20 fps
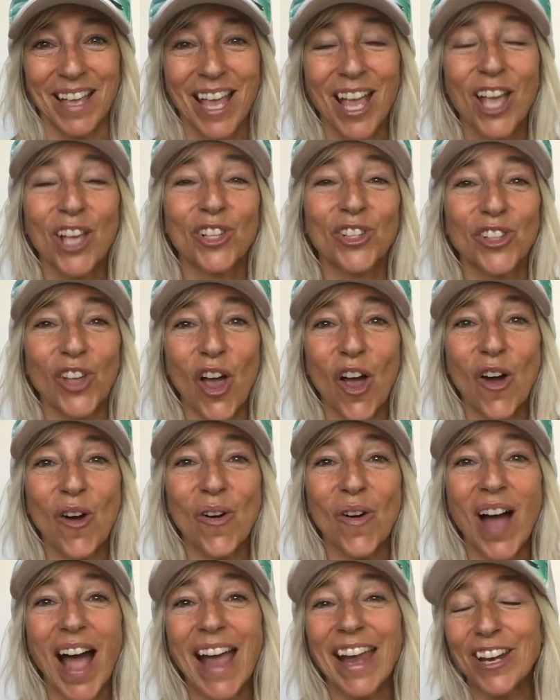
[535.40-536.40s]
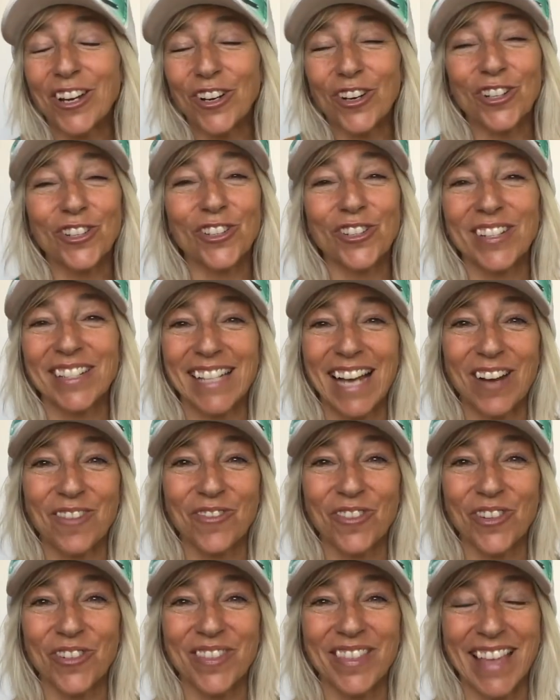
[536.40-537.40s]
So I encourage you to
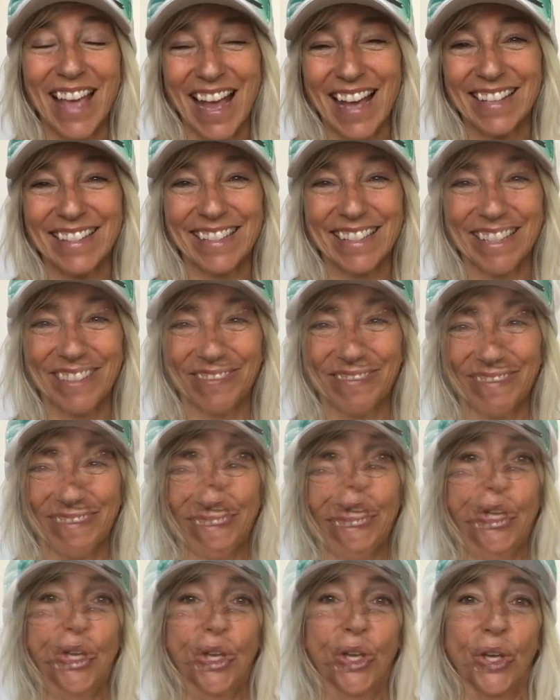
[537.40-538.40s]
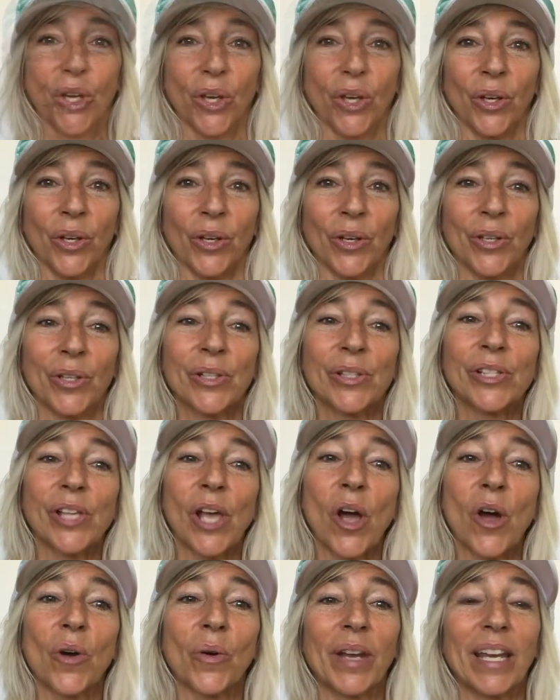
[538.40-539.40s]
download that.
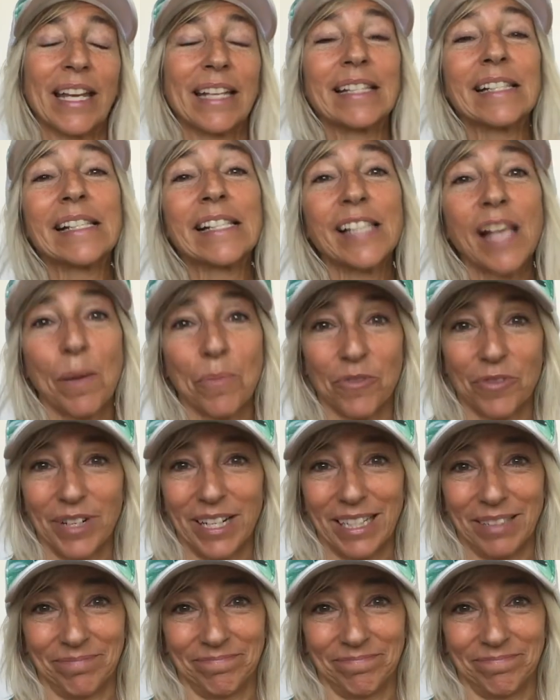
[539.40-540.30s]
So in summary,